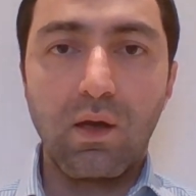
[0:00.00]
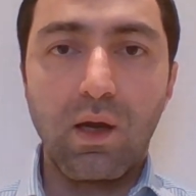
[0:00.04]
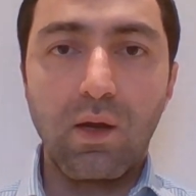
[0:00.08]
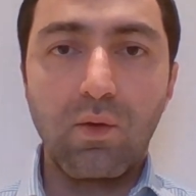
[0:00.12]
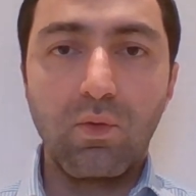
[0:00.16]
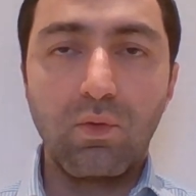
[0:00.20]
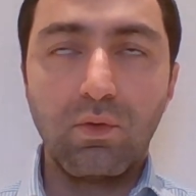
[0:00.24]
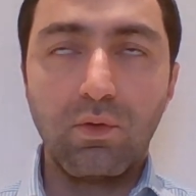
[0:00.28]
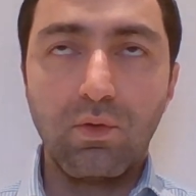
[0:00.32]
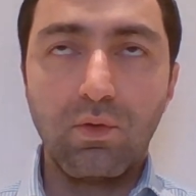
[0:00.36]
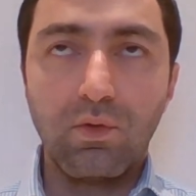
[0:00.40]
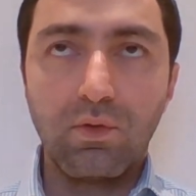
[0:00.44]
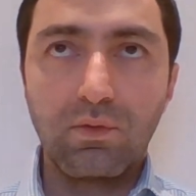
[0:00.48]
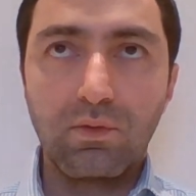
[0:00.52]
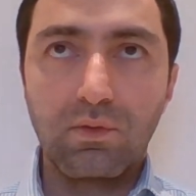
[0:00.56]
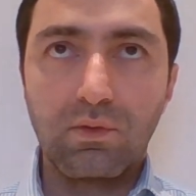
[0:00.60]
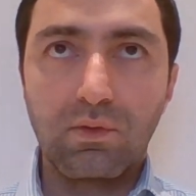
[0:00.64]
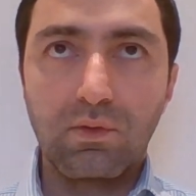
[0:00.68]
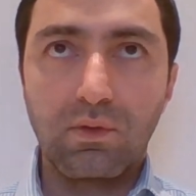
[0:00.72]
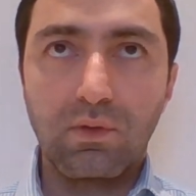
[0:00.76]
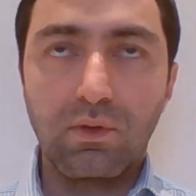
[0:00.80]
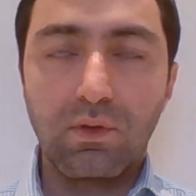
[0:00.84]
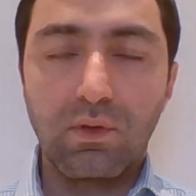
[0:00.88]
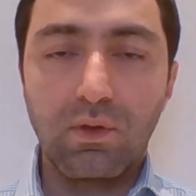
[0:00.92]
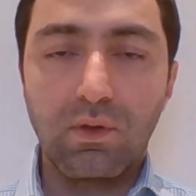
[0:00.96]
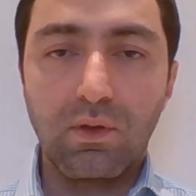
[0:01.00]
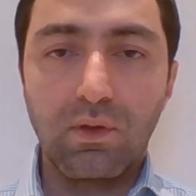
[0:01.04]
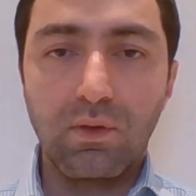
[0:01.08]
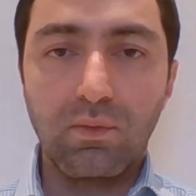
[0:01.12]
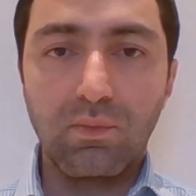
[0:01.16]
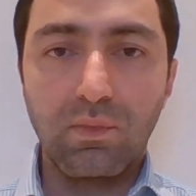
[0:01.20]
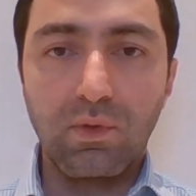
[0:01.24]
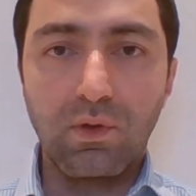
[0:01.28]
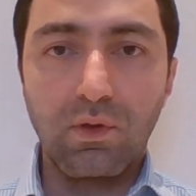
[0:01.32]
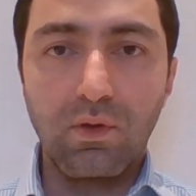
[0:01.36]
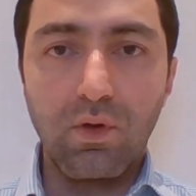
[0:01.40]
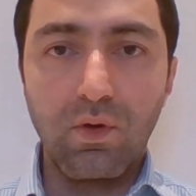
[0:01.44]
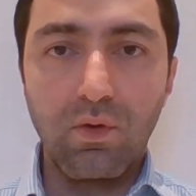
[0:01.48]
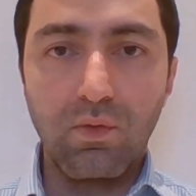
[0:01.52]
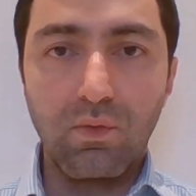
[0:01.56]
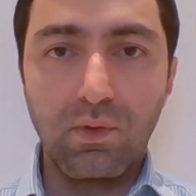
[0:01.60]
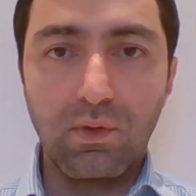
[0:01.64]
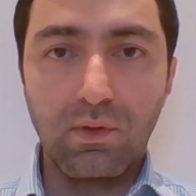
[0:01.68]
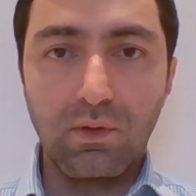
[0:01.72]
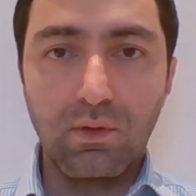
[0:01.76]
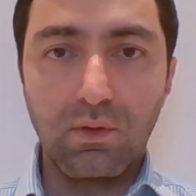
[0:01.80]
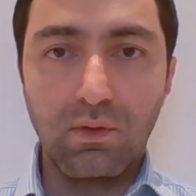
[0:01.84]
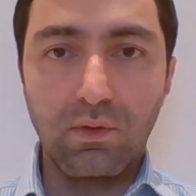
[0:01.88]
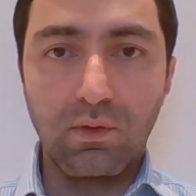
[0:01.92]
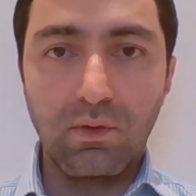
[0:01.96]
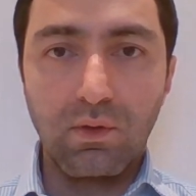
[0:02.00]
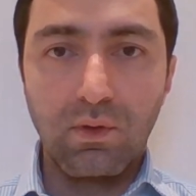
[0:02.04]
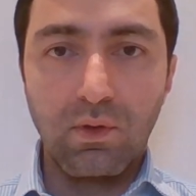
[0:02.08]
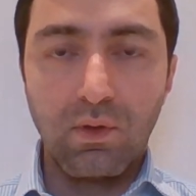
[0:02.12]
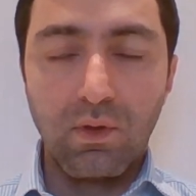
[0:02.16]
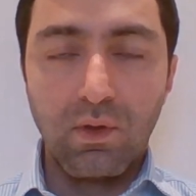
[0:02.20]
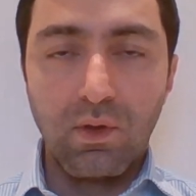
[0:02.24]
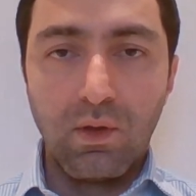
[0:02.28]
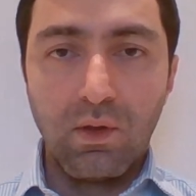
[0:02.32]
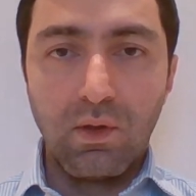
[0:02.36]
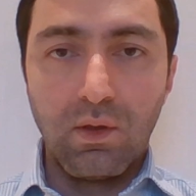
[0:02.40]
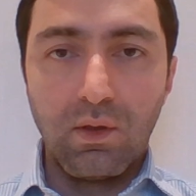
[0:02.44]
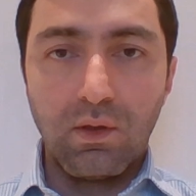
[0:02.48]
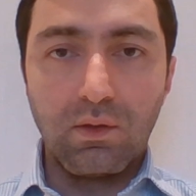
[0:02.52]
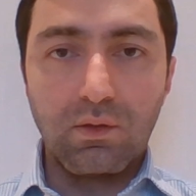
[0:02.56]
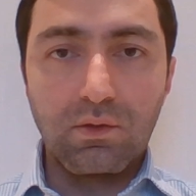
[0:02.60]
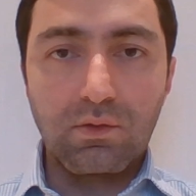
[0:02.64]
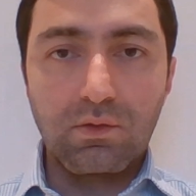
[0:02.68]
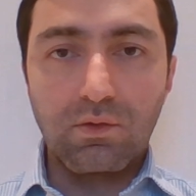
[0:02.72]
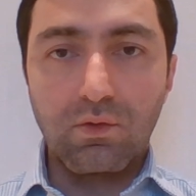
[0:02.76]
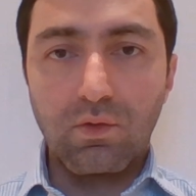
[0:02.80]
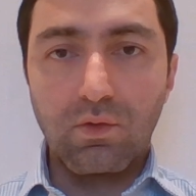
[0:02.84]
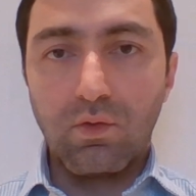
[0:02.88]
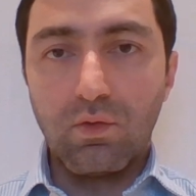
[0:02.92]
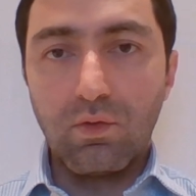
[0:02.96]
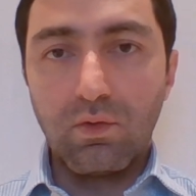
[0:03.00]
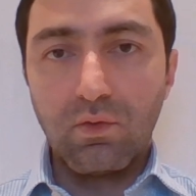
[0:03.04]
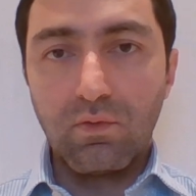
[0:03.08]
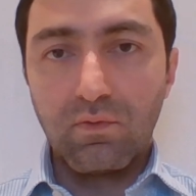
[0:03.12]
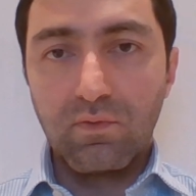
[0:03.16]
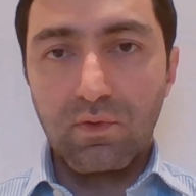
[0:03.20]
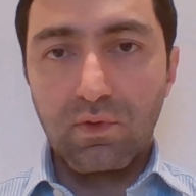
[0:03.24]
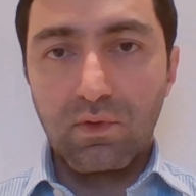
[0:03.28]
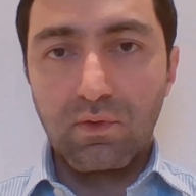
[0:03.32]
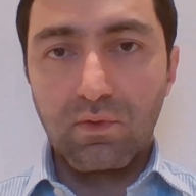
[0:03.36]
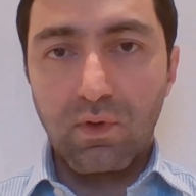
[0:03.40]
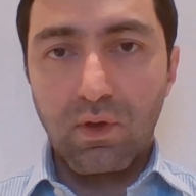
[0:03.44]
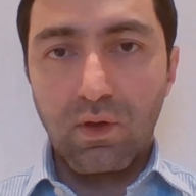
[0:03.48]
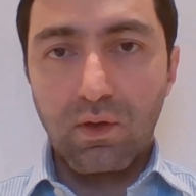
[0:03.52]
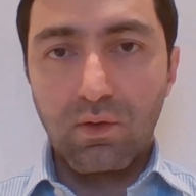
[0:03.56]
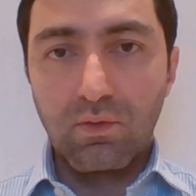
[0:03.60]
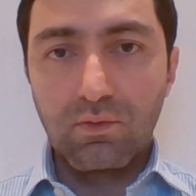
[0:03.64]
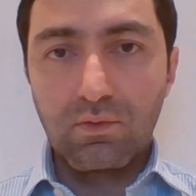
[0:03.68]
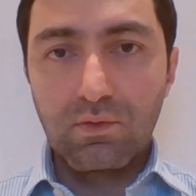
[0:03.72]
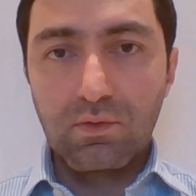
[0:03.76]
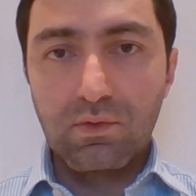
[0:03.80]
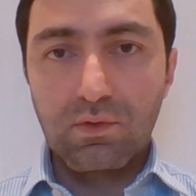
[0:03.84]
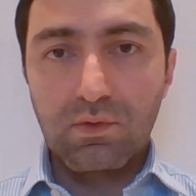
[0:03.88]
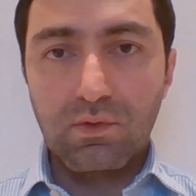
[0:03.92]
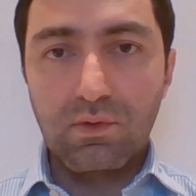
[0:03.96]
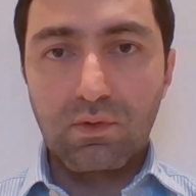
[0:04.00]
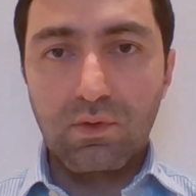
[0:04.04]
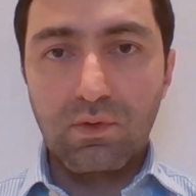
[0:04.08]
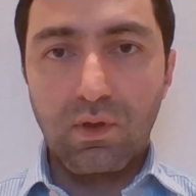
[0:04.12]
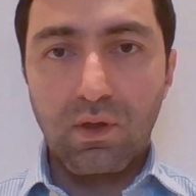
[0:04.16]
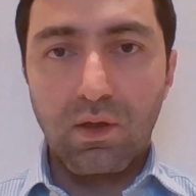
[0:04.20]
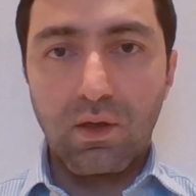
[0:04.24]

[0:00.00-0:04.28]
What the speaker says: will not be going into all of the grounds.